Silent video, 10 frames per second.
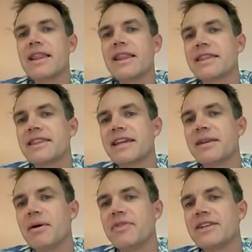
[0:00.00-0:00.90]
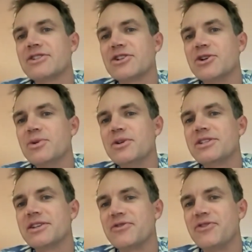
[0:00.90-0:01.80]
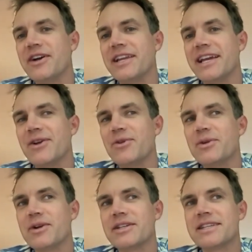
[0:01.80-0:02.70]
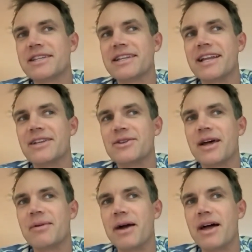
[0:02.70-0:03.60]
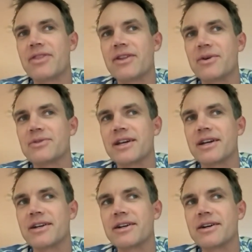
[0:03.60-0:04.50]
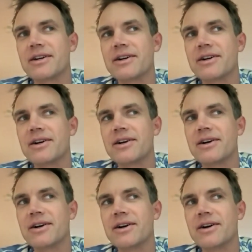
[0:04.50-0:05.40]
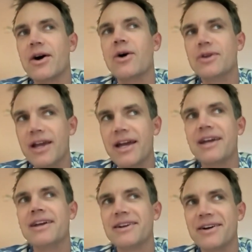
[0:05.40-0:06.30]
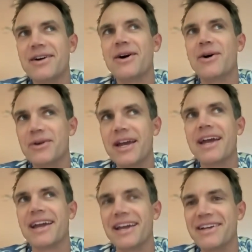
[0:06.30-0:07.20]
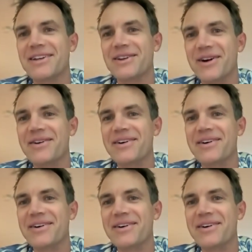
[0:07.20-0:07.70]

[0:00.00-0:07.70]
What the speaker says: like thinking about that too, which is funny. And only recently did I do that math, and I was like, okay, okay, you know.